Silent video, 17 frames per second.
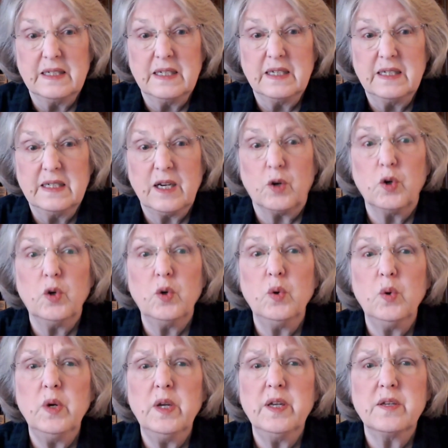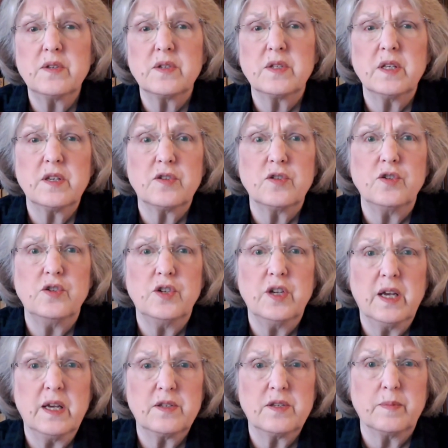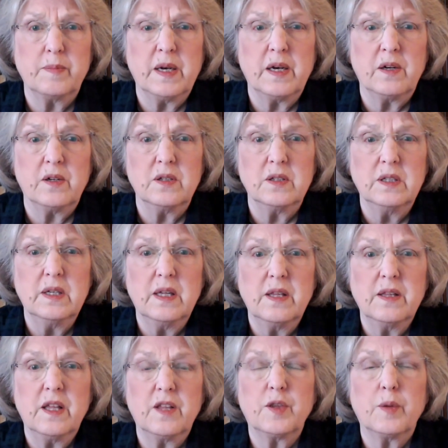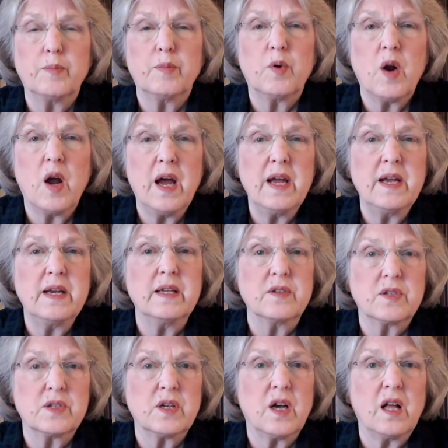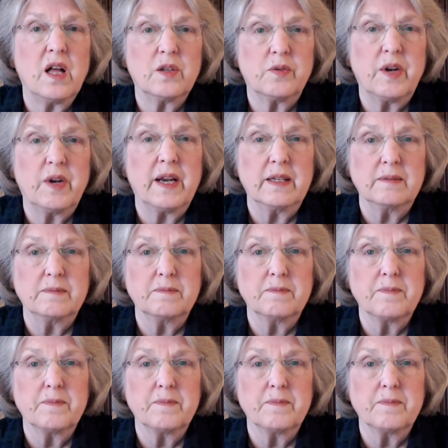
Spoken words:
Now, who is this Jezebel that the bride is tolerating?